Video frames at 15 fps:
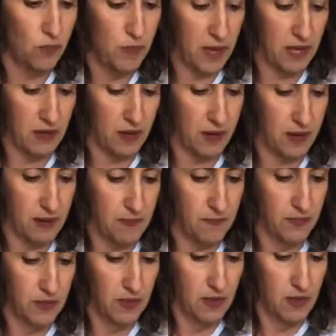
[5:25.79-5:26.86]
but
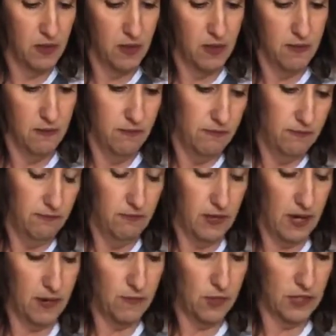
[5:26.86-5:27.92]

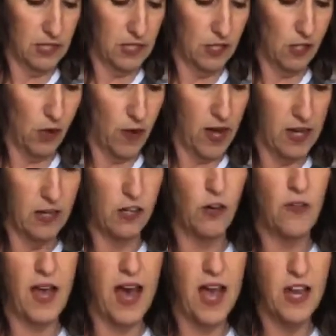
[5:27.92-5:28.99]
I'm just gonna go ahead and
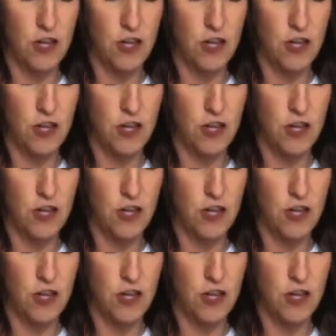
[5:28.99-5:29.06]
go that.